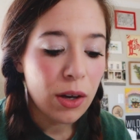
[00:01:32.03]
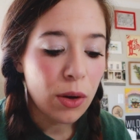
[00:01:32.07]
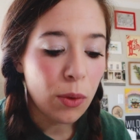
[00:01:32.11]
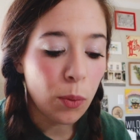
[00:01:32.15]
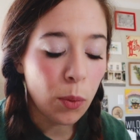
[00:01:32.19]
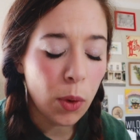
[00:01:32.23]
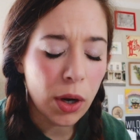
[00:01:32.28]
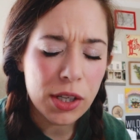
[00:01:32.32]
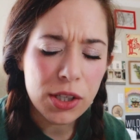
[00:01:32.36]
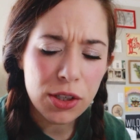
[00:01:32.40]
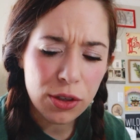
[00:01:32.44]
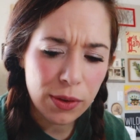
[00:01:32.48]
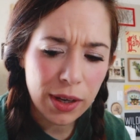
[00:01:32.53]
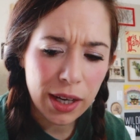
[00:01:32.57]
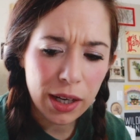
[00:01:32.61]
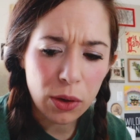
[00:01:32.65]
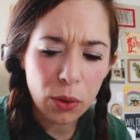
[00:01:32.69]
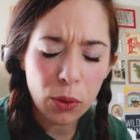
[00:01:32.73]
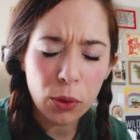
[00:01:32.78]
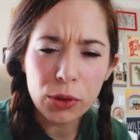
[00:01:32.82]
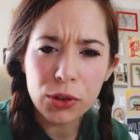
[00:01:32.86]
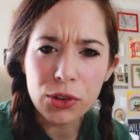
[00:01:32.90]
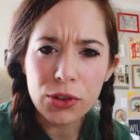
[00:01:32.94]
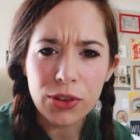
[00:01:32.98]
once you get
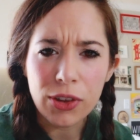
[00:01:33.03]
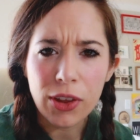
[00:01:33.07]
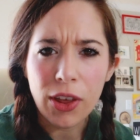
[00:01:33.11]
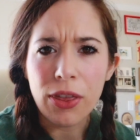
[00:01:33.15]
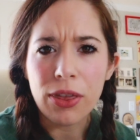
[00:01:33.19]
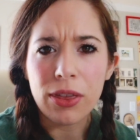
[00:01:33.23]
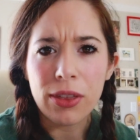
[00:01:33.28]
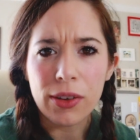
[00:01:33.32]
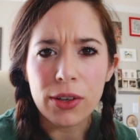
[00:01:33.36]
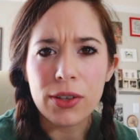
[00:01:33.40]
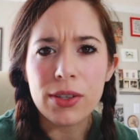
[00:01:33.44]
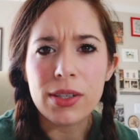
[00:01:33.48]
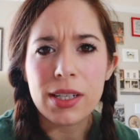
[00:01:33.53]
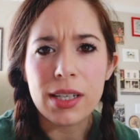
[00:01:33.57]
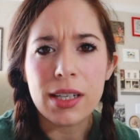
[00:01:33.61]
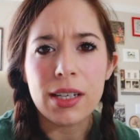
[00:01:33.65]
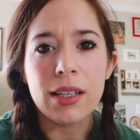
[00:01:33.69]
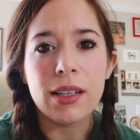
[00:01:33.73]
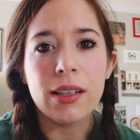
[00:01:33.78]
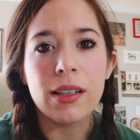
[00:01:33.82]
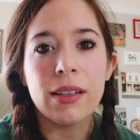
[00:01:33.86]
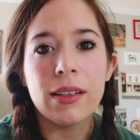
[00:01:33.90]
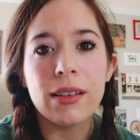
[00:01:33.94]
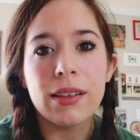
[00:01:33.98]
older than
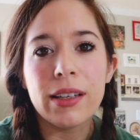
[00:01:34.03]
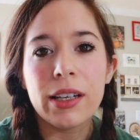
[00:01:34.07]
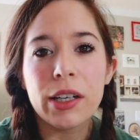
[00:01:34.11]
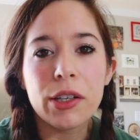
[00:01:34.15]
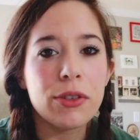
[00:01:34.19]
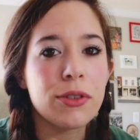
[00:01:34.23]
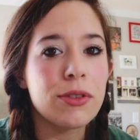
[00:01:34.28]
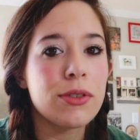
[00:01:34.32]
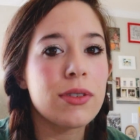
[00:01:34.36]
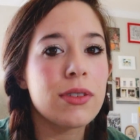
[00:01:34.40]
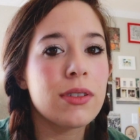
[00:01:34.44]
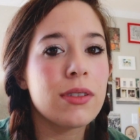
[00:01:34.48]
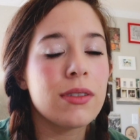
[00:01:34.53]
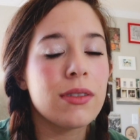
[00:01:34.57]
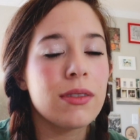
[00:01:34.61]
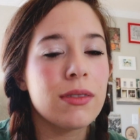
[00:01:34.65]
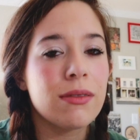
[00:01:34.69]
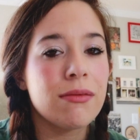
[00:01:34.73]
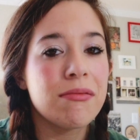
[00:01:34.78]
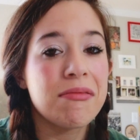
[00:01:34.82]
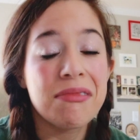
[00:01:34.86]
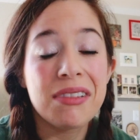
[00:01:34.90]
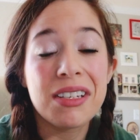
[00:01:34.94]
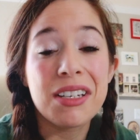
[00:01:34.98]
13, there's
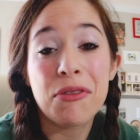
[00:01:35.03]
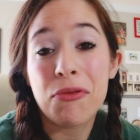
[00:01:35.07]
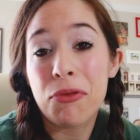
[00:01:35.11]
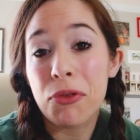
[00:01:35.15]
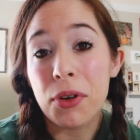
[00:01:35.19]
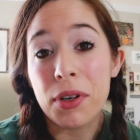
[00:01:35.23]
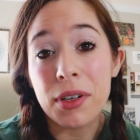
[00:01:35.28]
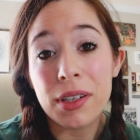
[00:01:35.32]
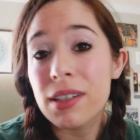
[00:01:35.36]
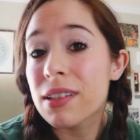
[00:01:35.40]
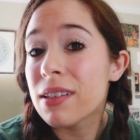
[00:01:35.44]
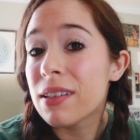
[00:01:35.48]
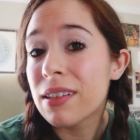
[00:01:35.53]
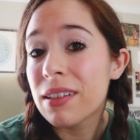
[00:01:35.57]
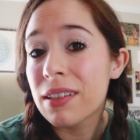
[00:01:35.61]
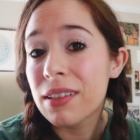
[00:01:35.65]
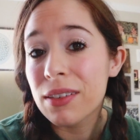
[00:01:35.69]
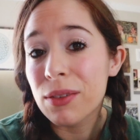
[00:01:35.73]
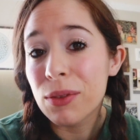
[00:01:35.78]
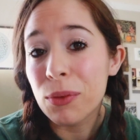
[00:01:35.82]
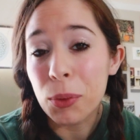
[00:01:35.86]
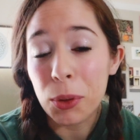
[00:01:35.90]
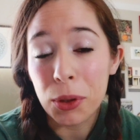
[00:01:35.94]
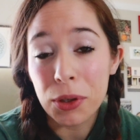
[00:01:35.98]
different
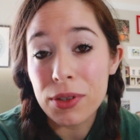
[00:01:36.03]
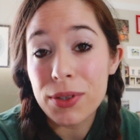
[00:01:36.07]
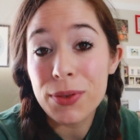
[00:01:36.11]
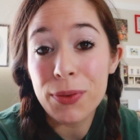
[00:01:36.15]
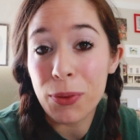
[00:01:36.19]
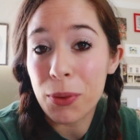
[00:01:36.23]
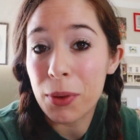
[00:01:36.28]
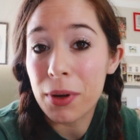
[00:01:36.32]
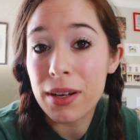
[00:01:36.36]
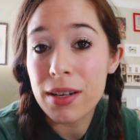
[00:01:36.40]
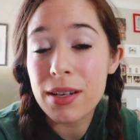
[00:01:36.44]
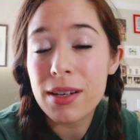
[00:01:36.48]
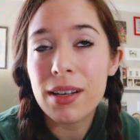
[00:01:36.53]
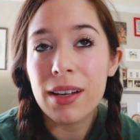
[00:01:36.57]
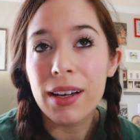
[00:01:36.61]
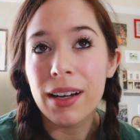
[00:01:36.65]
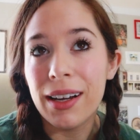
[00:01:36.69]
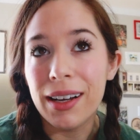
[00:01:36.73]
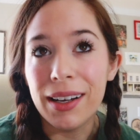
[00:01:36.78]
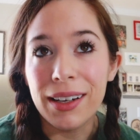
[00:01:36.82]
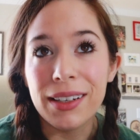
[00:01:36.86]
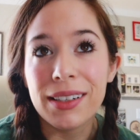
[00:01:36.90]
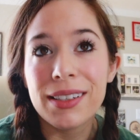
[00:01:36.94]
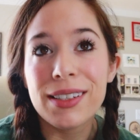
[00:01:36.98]
words for it,
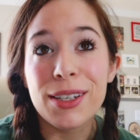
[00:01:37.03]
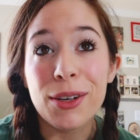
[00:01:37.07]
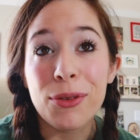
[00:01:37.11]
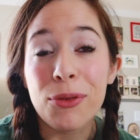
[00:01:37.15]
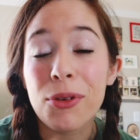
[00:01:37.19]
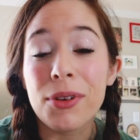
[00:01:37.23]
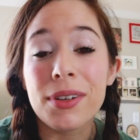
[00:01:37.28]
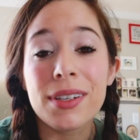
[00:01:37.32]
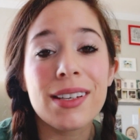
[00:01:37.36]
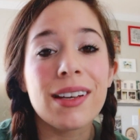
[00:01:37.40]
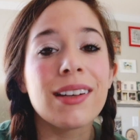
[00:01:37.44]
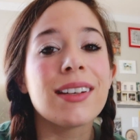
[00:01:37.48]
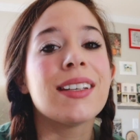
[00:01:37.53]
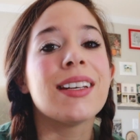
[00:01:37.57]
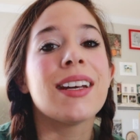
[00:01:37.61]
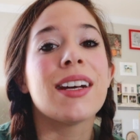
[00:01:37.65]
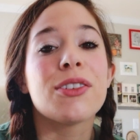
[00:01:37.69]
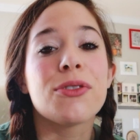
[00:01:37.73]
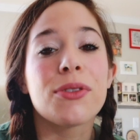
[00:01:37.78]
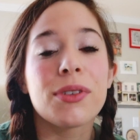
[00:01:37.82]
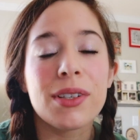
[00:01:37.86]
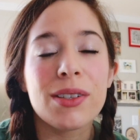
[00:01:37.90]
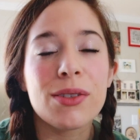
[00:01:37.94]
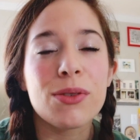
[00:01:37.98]
different
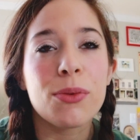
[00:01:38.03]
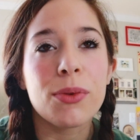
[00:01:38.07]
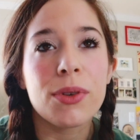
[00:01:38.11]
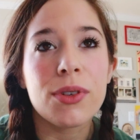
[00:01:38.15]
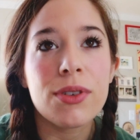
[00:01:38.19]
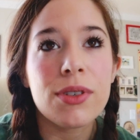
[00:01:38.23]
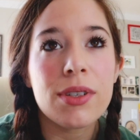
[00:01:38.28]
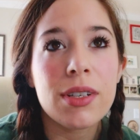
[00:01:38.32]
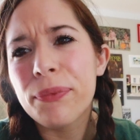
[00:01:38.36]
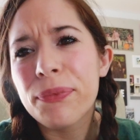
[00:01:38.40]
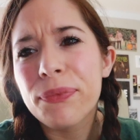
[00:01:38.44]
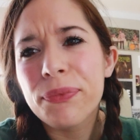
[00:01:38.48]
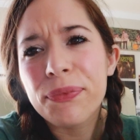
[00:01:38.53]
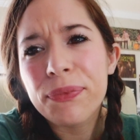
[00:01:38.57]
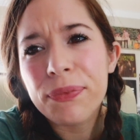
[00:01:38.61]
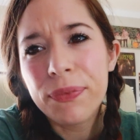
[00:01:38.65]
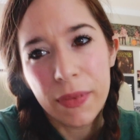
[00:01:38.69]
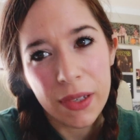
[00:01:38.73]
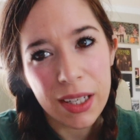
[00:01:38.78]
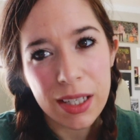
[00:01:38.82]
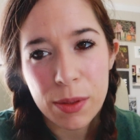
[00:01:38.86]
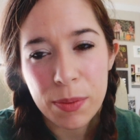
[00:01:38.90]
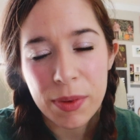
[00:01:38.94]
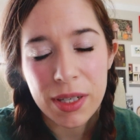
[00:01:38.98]
psychiatric disorders.
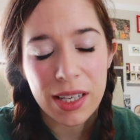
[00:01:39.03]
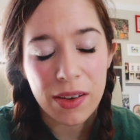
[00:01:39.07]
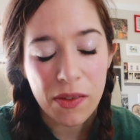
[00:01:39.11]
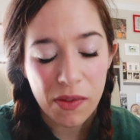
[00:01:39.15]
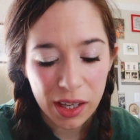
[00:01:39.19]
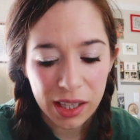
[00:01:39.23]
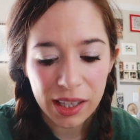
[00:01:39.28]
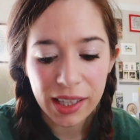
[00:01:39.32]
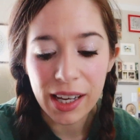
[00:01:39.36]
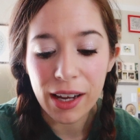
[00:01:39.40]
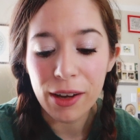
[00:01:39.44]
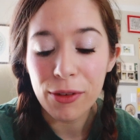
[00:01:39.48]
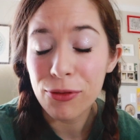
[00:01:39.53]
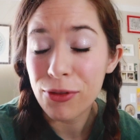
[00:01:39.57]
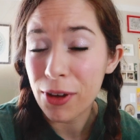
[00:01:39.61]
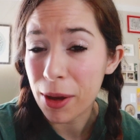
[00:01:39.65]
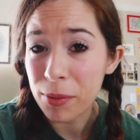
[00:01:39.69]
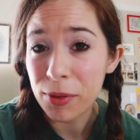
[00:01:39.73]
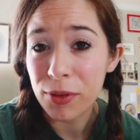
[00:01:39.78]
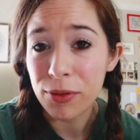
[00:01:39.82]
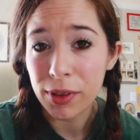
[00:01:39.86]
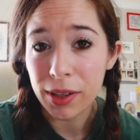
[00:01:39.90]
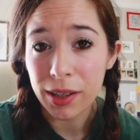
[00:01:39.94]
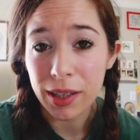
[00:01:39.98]
Specifically,
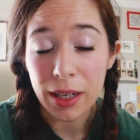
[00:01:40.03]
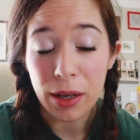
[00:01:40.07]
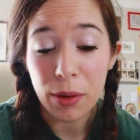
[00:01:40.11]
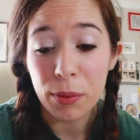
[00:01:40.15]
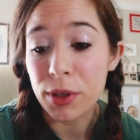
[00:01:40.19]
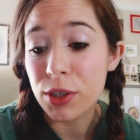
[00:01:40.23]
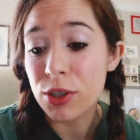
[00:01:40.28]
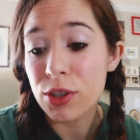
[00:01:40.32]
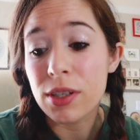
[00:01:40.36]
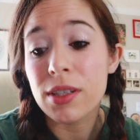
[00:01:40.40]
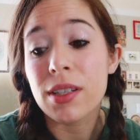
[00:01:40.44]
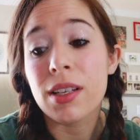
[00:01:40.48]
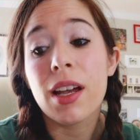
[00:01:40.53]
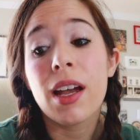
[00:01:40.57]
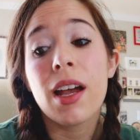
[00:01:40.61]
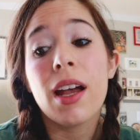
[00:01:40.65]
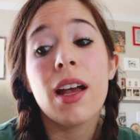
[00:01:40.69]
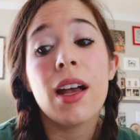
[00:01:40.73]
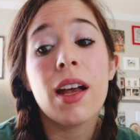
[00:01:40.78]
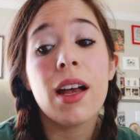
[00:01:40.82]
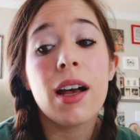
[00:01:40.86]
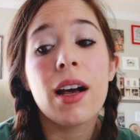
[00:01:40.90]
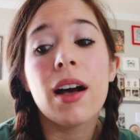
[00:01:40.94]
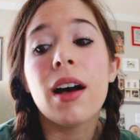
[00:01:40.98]
ephebophilia, which is
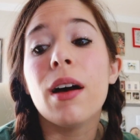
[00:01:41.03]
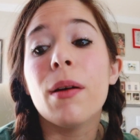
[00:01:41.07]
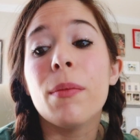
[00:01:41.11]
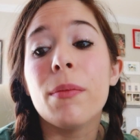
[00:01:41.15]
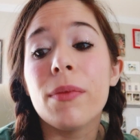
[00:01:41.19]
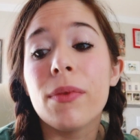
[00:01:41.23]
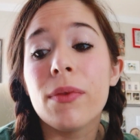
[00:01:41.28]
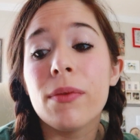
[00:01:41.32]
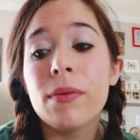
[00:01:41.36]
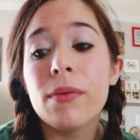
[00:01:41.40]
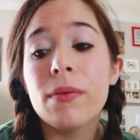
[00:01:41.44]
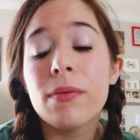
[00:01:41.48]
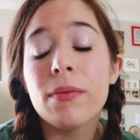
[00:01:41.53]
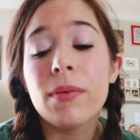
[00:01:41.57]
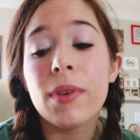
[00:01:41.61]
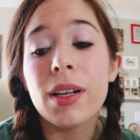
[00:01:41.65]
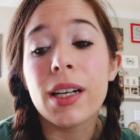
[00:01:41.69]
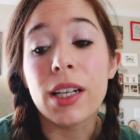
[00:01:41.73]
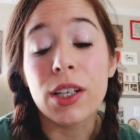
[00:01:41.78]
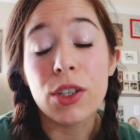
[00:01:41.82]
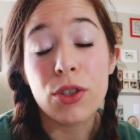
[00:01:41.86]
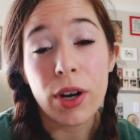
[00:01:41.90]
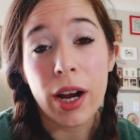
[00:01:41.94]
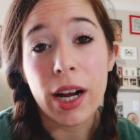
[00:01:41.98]
an
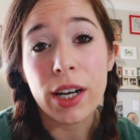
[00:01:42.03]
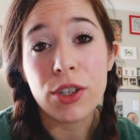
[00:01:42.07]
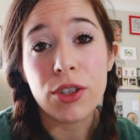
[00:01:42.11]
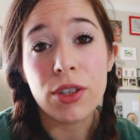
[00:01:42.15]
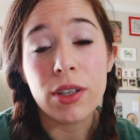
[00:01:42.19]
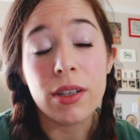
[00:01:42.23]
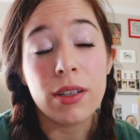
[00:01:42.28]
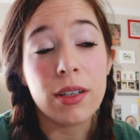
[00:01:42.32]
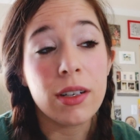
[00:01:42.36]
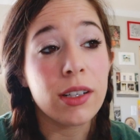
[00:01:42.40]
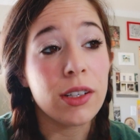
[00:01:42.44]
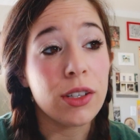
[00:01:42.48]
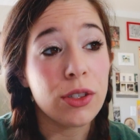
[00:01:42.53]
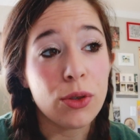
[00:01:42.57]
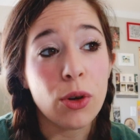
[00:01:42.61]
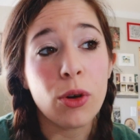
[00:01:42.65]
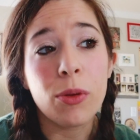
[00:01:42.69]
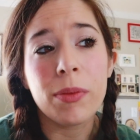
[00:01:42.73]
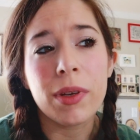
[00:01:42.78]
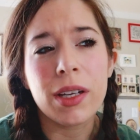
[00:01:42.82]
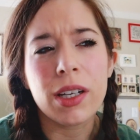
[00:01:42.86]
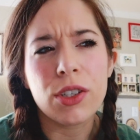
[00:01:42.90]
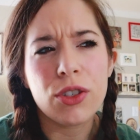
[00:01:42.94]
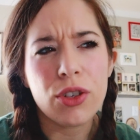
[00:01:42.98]
attraction, an
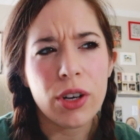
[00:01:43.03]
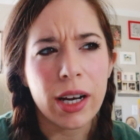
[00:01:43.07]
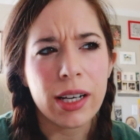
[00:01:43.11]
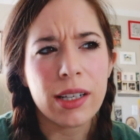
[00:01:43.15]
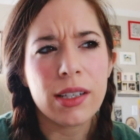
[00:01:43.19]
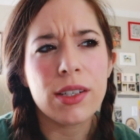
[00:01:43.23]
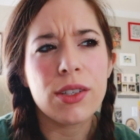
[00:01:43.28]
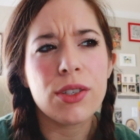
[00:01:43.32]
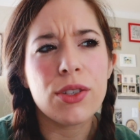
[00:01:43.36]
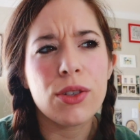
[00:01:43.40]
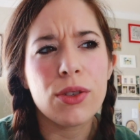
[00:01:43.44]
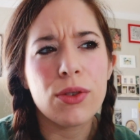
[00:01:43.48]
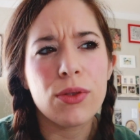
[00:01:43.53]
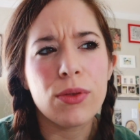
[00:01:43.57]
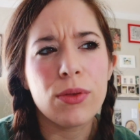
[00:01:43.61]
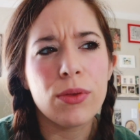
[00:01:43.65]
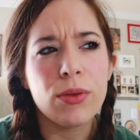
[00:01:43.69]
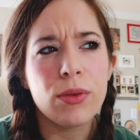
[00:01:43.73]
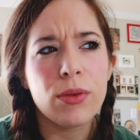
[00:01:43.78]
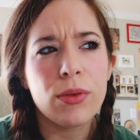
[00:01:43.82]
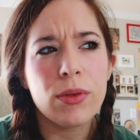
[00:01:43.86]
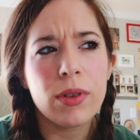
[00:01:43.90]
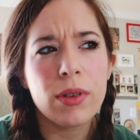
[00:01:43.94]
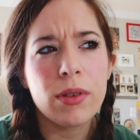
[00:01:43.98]
adult being attracted
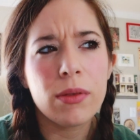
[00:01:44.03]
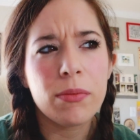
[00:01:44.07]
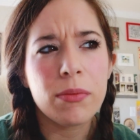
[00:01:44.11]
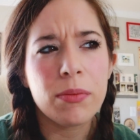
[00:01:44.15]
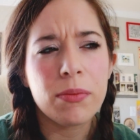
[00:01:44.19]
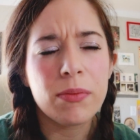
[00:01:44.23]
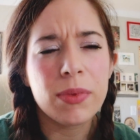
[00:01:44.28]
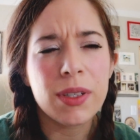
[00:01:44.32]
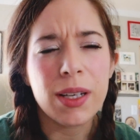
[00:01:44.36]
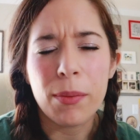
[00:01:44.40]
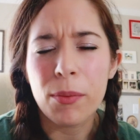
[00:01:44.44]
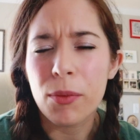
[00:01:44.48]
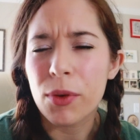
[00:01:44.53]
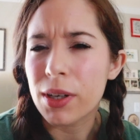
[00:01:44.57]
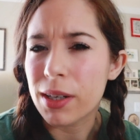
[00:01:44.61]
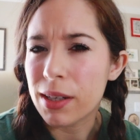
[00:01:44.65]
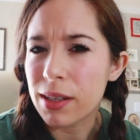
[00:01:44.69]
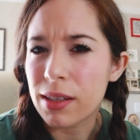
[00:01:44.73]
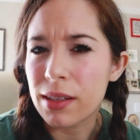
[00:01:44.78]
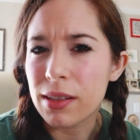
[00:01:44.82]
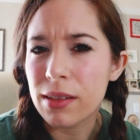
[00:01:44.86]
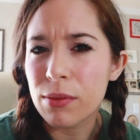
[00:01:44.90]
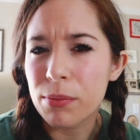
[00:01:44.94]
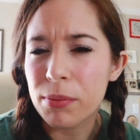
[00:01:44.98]
to
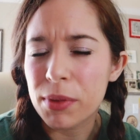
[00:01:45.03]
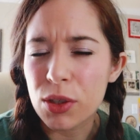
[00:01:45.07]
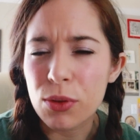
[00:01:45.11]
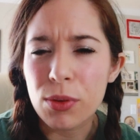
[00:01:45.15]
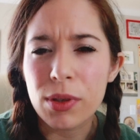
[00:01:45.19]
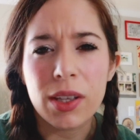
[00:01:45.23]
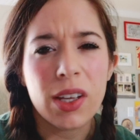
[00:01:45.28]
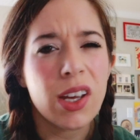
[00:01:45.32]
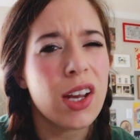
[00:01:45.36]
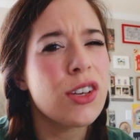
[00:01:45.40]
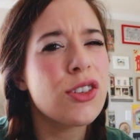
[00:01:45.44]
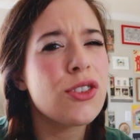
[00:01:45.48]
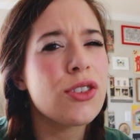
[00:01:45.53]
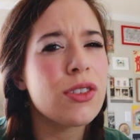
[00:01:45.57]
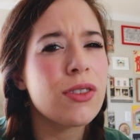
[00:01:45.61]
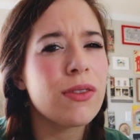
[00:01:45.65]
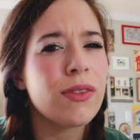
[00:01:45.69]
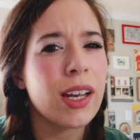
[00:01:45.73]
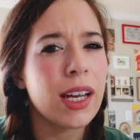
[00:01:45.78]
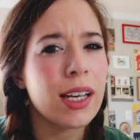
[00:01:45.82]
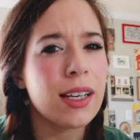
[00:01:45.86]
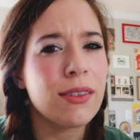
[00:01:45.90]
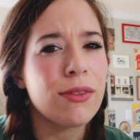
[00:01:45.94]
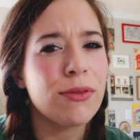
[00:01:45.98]
somebody between the ages
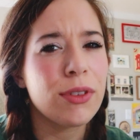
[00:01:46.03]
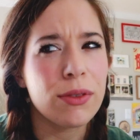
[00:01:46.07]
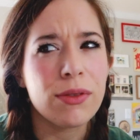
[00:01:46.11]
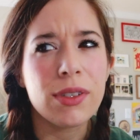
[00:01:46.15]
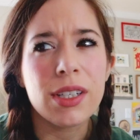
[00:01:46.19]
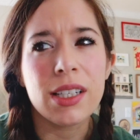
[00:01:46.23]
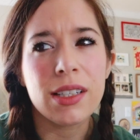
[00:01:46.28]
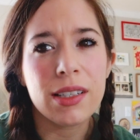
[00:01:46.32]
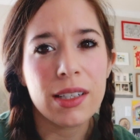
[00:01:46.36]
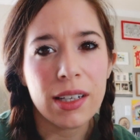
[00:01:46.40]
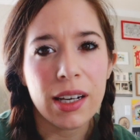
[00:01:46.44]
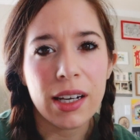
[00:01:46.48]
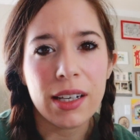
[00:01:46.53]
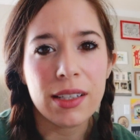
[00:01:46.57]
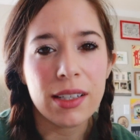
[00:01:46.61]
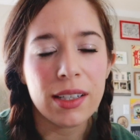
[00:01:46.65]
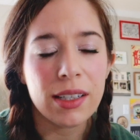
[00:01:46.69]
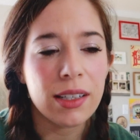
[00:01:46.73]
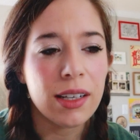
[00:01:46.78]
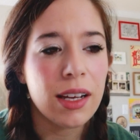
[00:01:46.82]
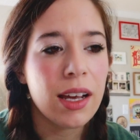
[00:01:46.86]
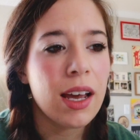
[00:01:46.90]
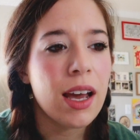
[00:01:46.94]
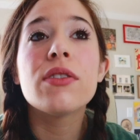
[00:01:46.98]
of 15 to
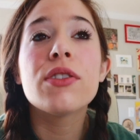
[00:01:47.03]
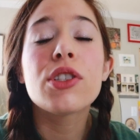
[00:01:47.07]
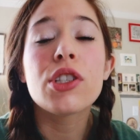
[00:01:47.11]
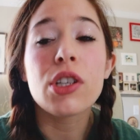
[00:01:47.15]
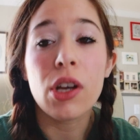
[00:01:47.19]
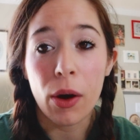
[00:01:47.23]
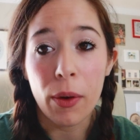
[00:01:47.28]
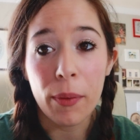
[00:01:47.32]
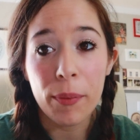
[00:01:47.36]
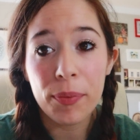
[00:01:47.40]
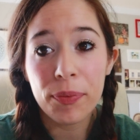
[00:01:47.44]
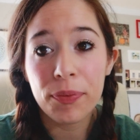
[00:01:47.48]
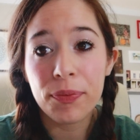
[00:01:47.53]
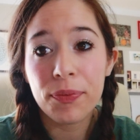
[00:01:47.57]
19. So,